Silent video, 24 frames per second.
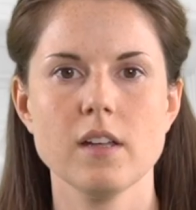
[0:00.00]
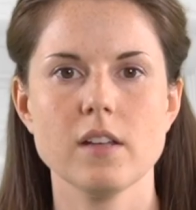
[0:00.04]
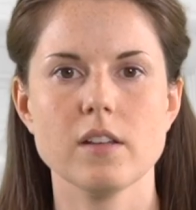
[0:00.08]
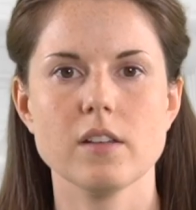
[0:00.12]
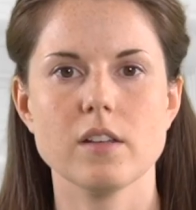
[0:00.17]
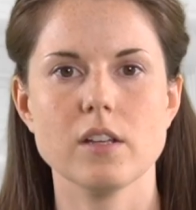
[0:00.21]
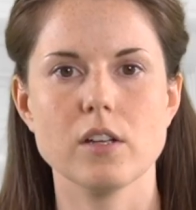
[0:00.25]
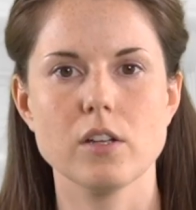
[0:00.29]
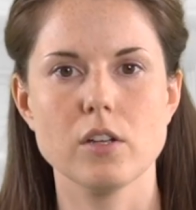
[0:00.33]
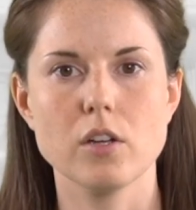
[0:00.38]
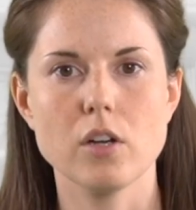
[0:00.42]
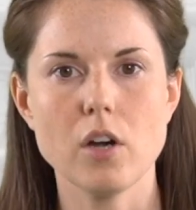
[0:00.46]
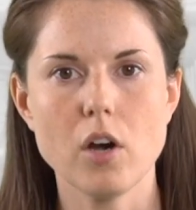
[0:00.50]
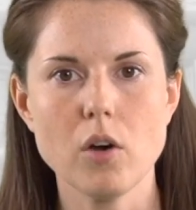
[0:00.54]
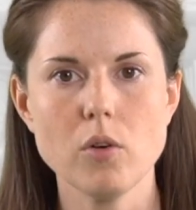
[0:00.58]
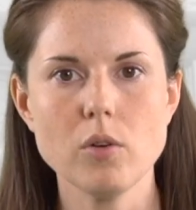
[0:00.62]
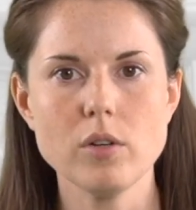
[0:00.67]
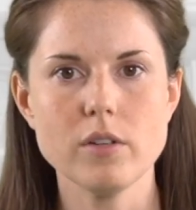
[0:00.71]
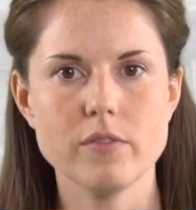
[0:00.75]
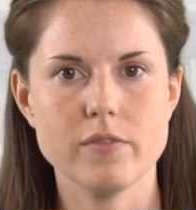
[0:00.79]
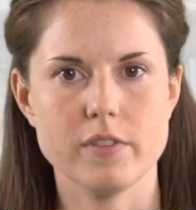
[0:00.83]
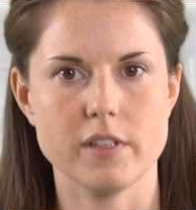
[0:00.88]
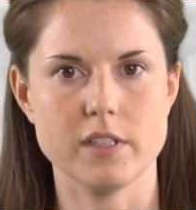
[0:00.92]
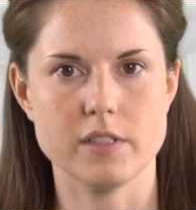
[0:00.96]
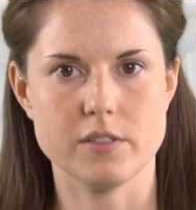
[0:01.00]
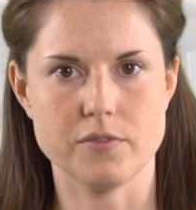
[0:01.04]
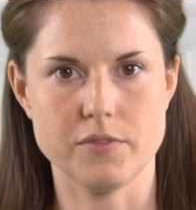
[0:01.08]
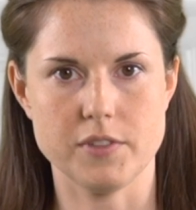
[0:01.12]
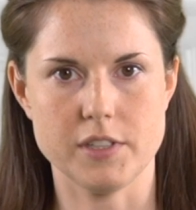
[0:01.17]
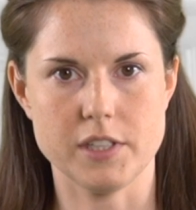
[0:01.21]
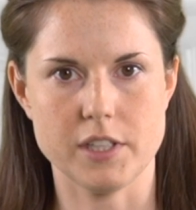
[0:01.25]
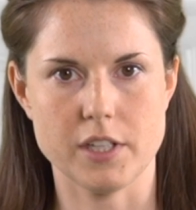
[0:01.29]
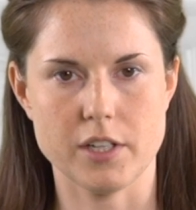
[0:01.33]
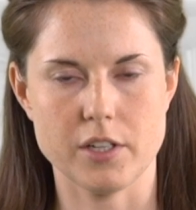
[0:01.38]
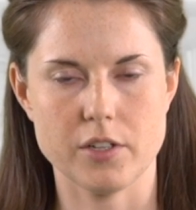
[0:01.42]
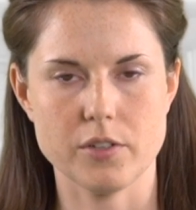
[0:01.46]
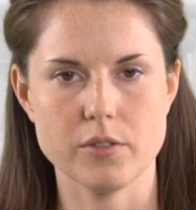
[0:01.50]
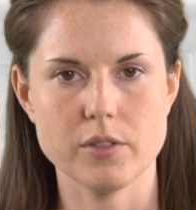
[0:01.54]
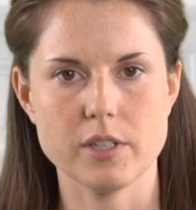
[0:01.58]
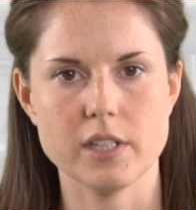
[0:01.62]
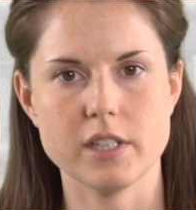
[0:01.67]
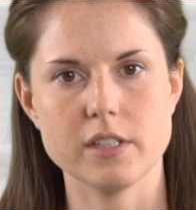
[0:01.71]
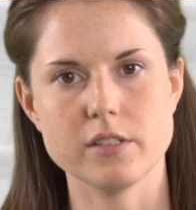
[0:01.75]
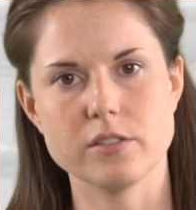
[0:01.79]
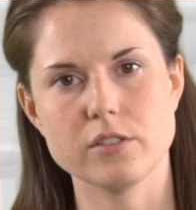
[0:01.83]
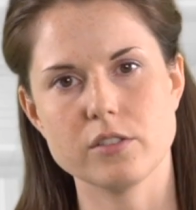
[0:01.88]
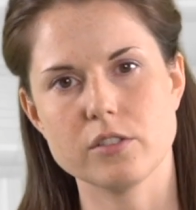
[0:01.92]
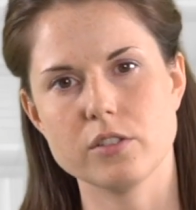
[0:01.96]
The goal of this video
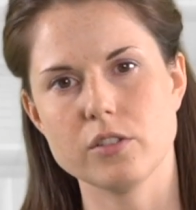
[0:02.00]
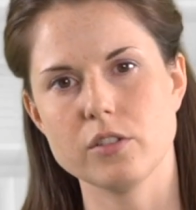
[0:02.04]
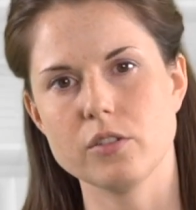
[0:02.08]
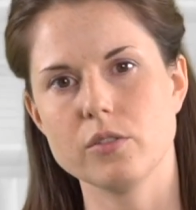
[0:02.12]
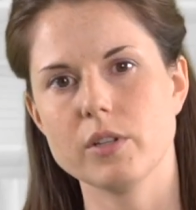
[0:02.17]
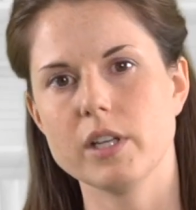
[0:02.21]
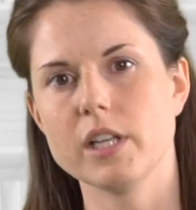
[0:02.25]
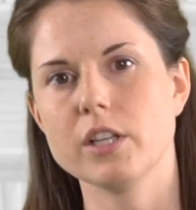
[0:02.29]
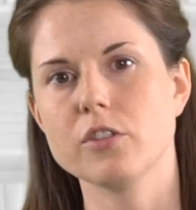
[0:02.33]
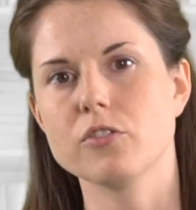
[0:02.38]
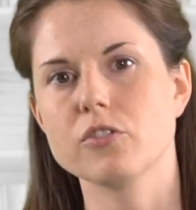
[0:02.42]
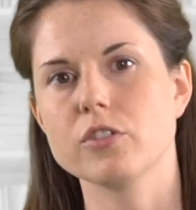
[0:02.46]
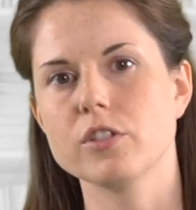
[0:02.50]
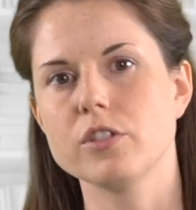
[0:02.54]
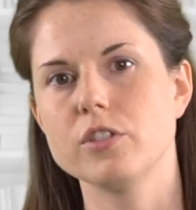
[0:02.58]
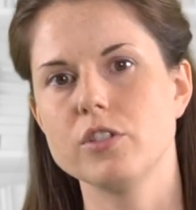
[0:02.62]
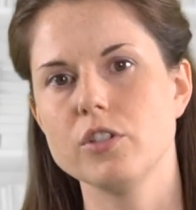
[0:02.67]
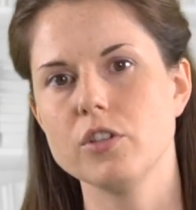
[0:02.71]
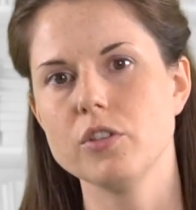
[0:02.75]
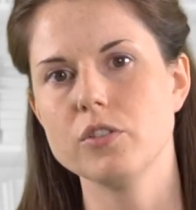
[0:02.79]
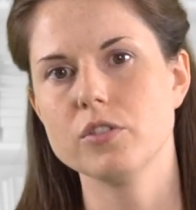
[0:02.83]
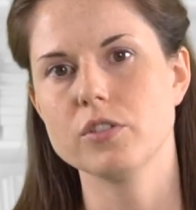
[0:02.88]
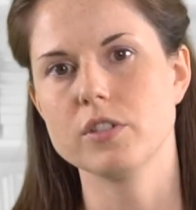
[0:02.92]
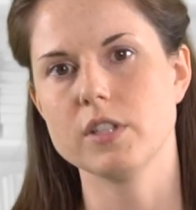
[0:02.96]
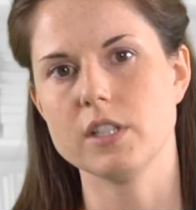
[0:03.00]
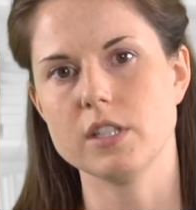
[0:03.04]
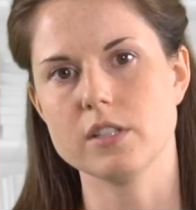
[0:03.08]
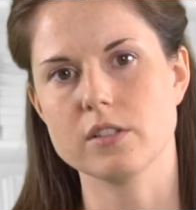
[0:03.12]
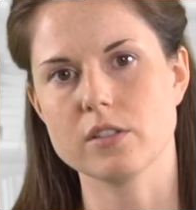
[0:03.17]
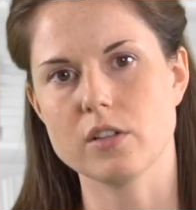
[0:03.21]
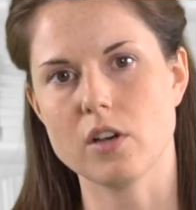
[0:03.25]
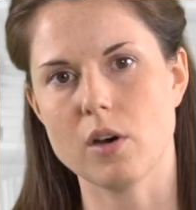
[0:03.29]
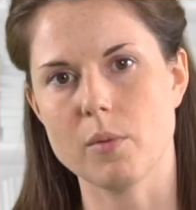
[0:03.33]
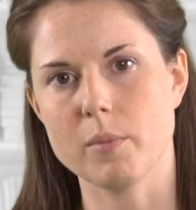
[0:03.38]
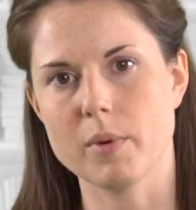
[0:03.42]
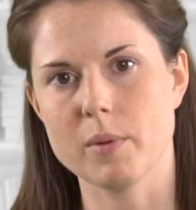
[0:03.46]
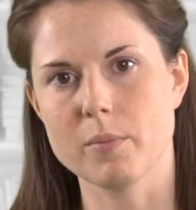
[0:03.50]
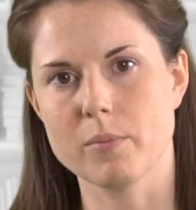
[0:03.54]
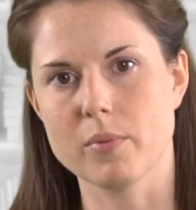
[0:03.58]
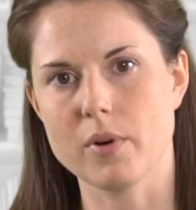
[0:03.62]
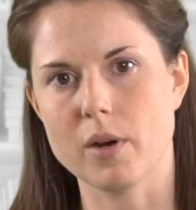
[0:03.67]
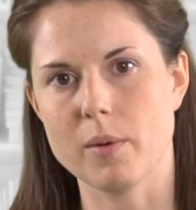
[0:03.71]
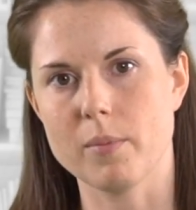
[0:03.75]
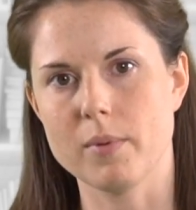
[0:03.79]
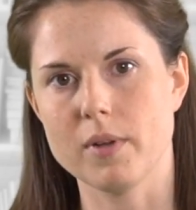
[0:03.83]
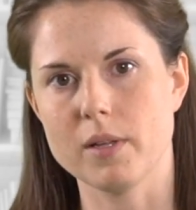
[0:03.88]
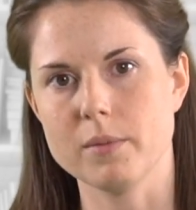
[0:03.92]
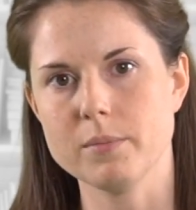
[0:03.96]
is to introduce these common
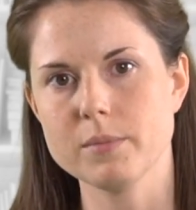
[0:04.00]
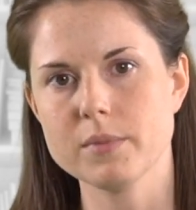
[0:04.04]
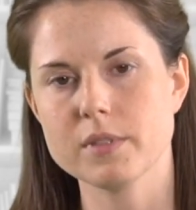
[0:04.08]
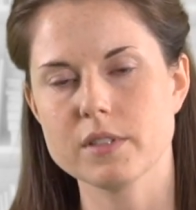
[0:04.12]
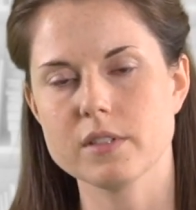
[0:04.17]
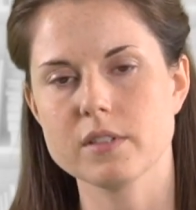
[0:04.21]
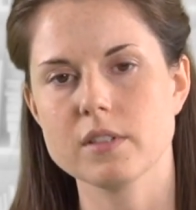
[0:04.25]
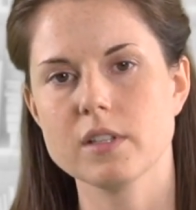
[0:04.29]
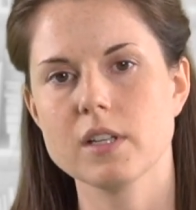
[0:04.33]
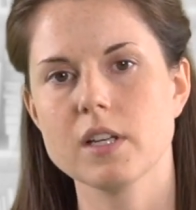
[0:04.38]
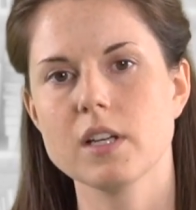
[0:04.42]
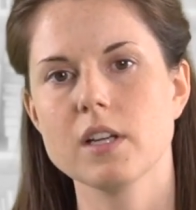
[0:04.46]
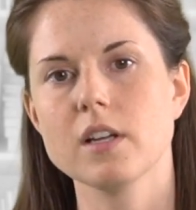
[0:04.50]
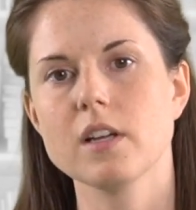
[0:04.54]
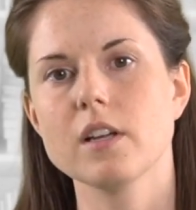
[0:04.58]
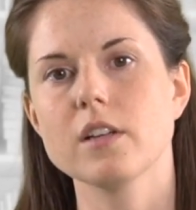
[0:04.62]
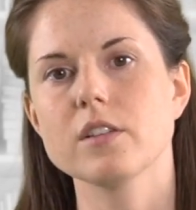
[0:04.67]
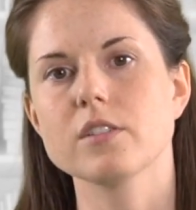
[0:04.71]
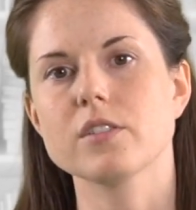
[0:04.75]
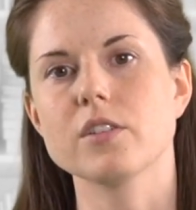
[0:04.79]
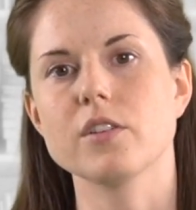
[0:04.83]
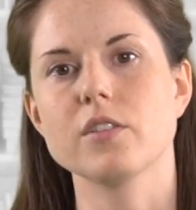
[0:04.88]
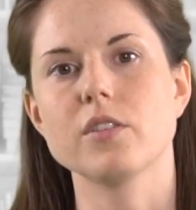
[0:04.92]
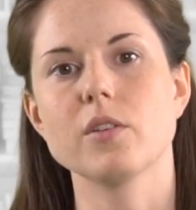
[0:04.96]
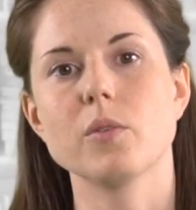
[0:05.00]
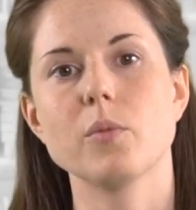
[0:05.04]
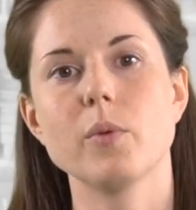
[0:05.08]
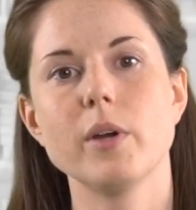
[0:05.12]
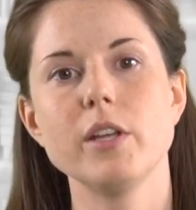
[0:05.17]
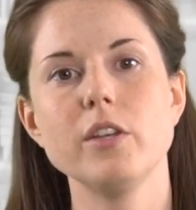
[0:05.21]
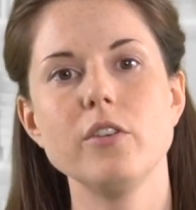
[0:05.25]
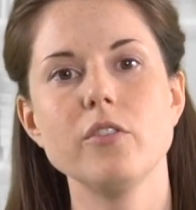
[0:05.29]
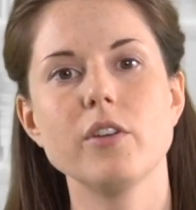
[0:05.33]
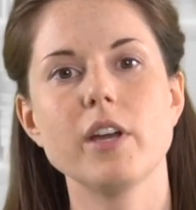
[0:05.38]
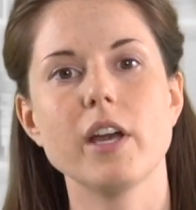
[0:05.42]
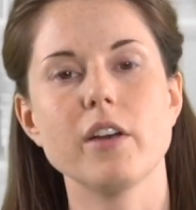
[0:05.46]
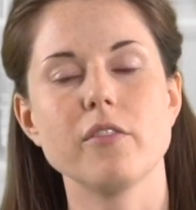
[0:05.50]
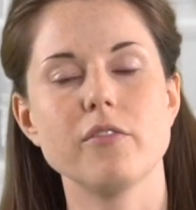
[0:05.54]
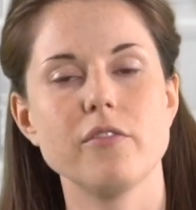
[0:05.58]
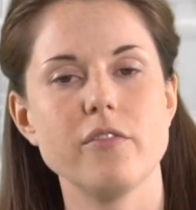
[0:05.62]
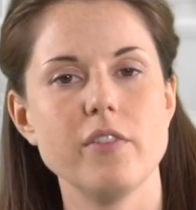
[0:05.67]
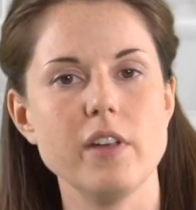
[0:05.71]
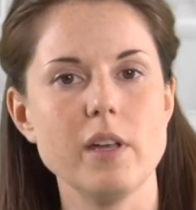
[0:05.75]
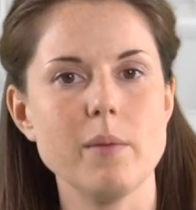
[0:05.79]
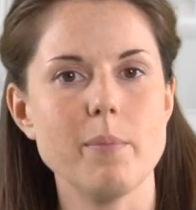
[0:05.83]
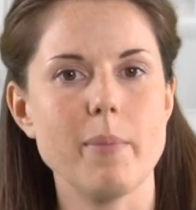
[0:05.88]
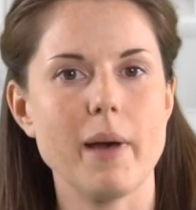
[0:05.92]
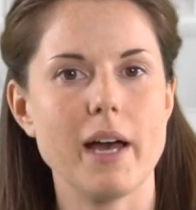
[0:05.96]
problems so that when you get
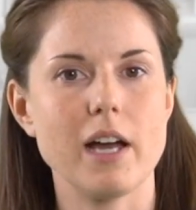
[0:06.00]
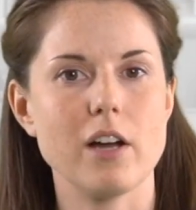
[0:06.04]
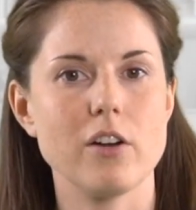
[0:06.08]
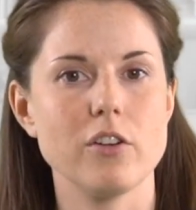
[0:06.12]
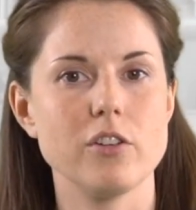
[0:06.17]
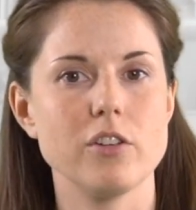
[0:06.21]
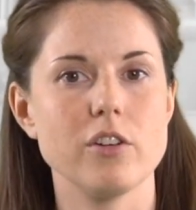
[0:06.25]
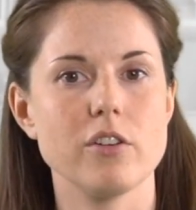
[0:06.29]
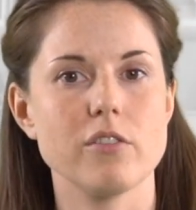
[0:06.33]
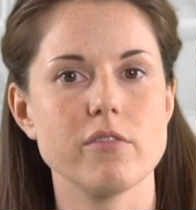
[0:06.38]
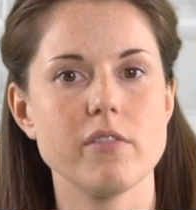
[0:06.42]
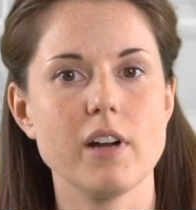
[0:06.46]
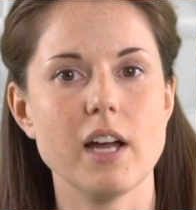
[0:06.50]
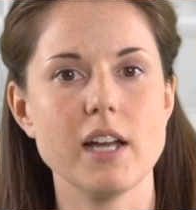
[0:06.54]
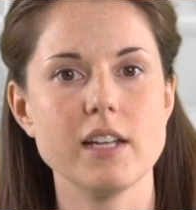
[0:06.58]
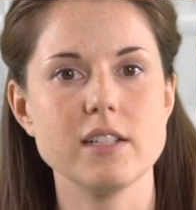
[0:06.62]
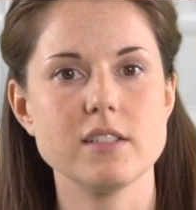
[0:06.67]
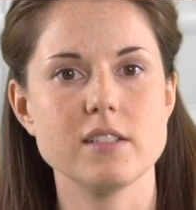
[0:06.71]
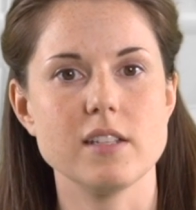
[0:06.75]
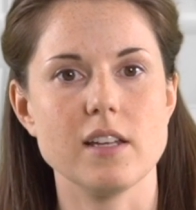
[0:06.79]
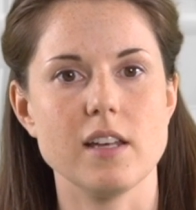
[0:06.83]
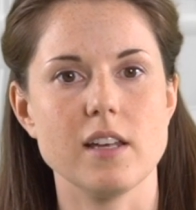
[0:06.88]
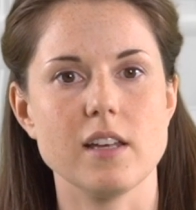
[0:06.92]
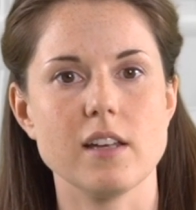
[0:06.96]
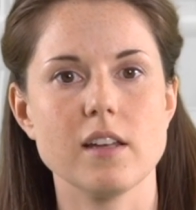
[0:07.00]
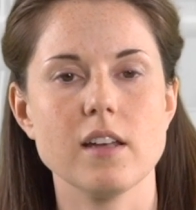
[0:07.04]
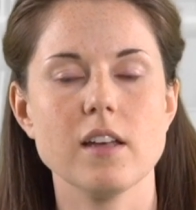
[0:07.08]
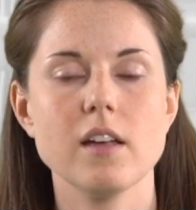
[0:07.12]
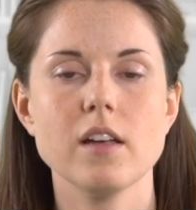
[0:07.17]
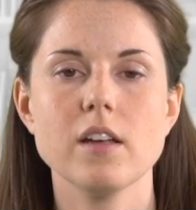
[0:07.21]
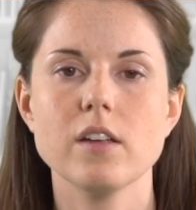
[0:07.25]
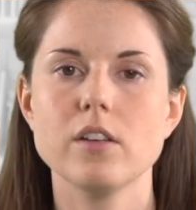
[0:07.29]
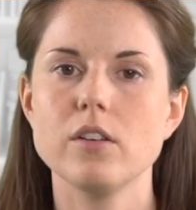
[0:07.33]
feedback on your writing,